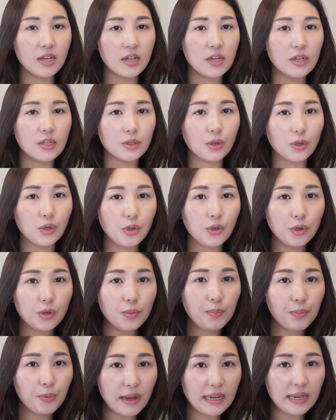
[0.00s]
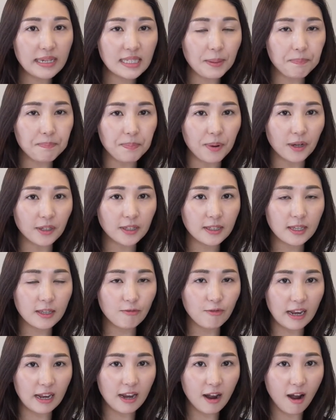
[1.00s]
So you press the button
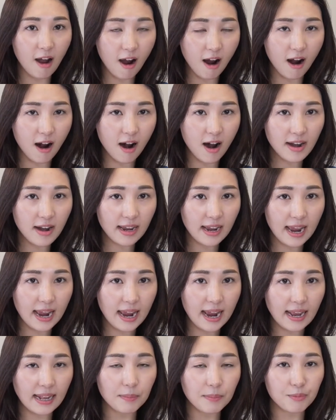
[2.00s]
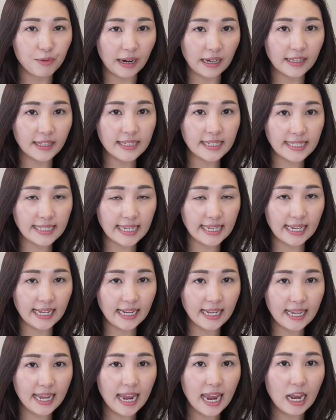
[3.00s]
really hard and break the seal
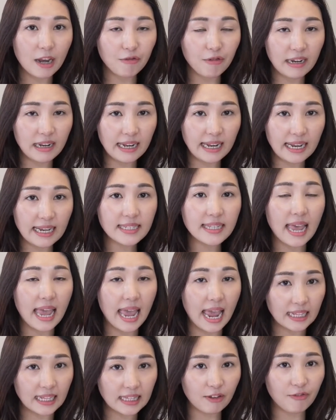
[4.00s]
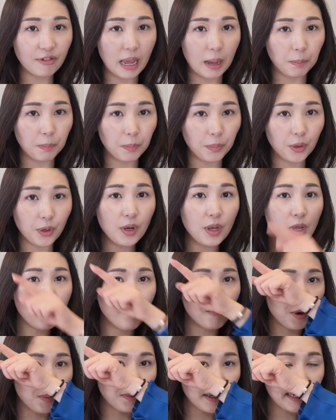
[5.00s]
and release the active ampoule
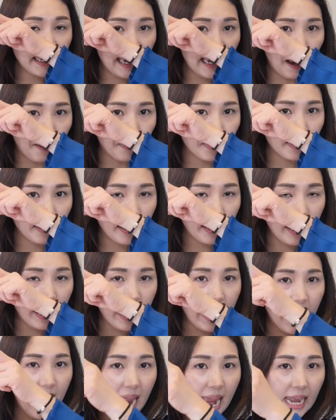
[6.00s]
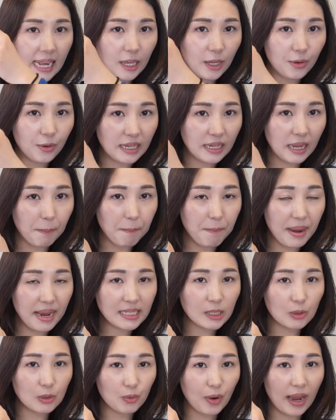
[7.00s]
from the cap. And you can mix
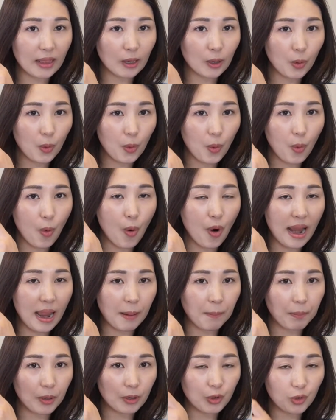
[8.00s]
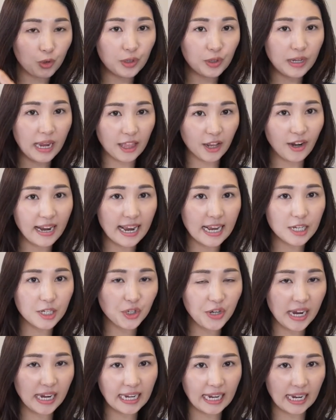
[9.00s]
with core ampoule together and
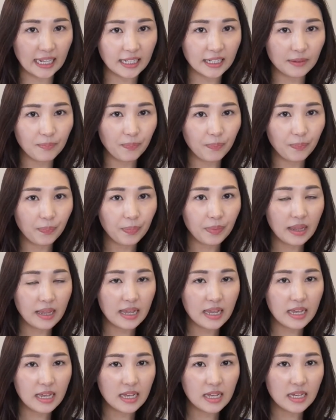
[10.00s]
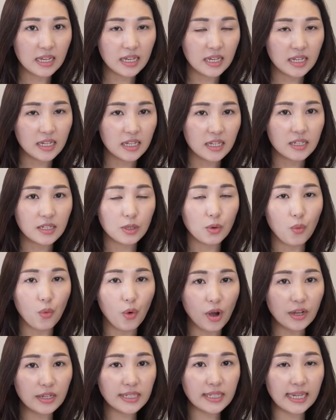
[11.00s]
shake it. So
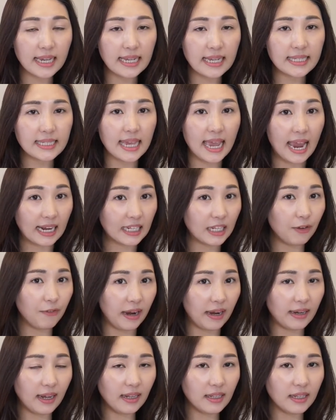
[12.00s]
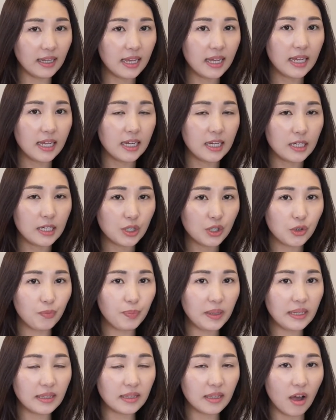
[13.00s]
once it's activated, it should
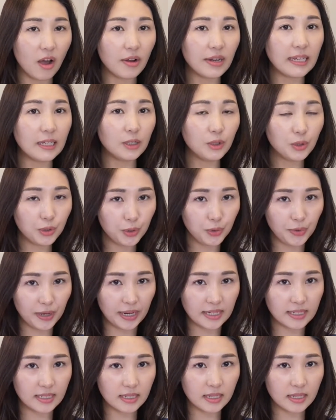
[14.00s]
be done in 2 weeks.